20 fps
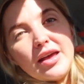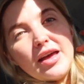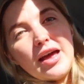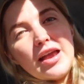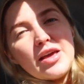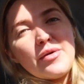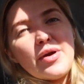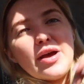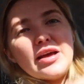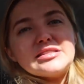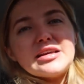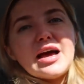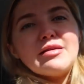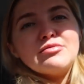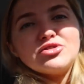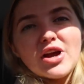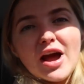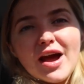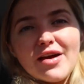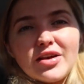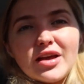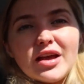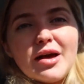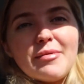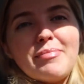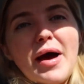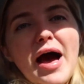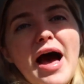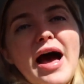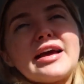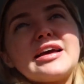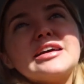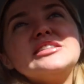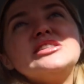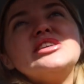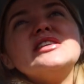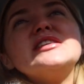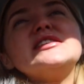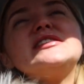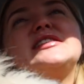Anyways, I'm driving back
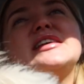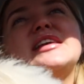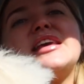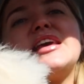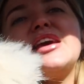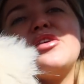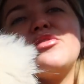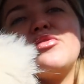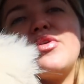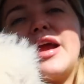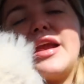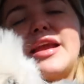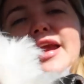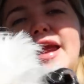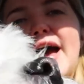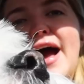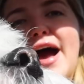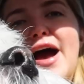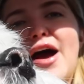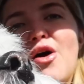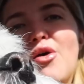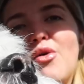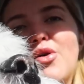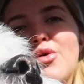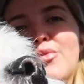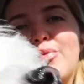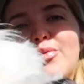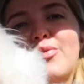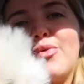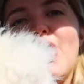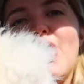to the city right now.